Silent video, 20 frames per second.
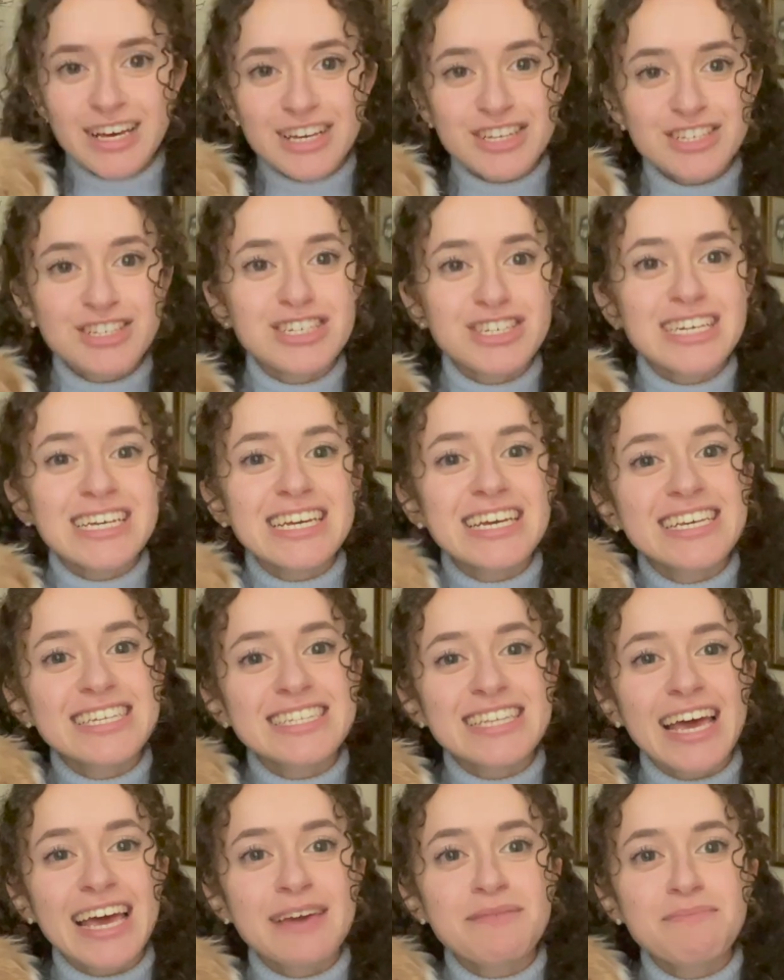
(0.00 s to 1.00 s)
She
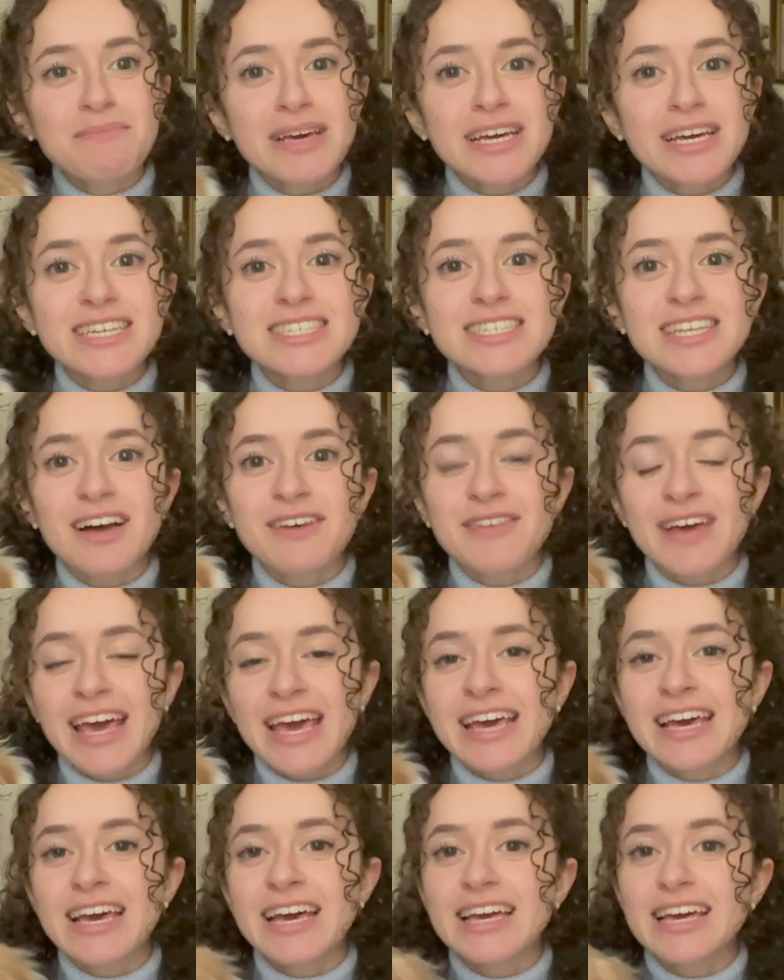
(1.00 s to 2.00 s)
is a mix of
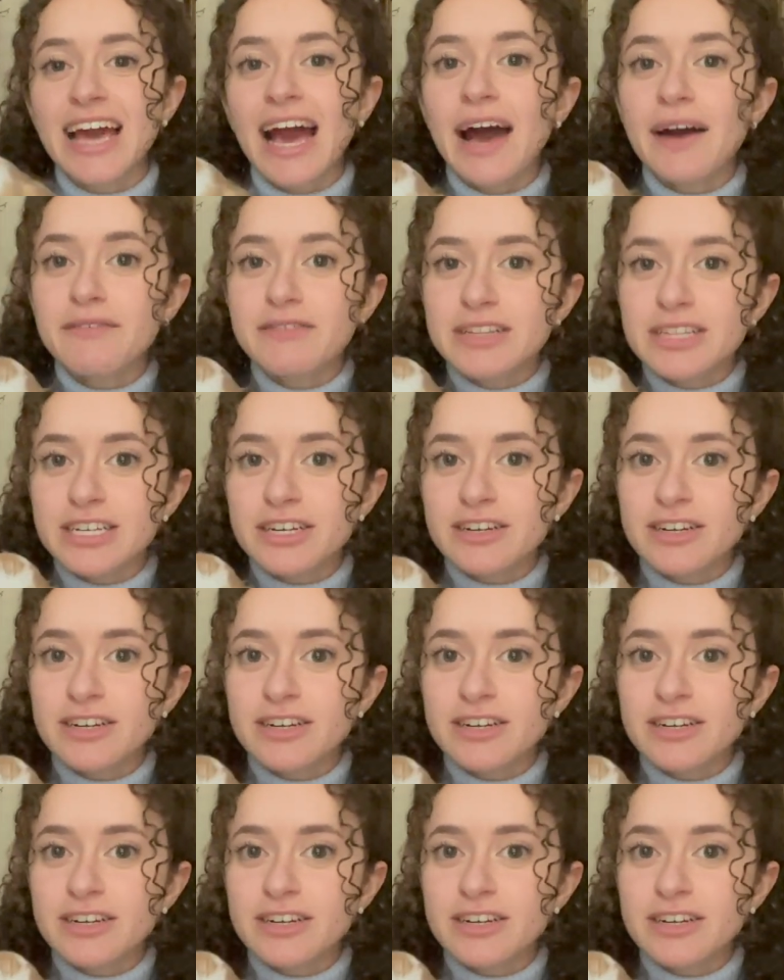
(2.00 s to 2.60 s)
a Cavalier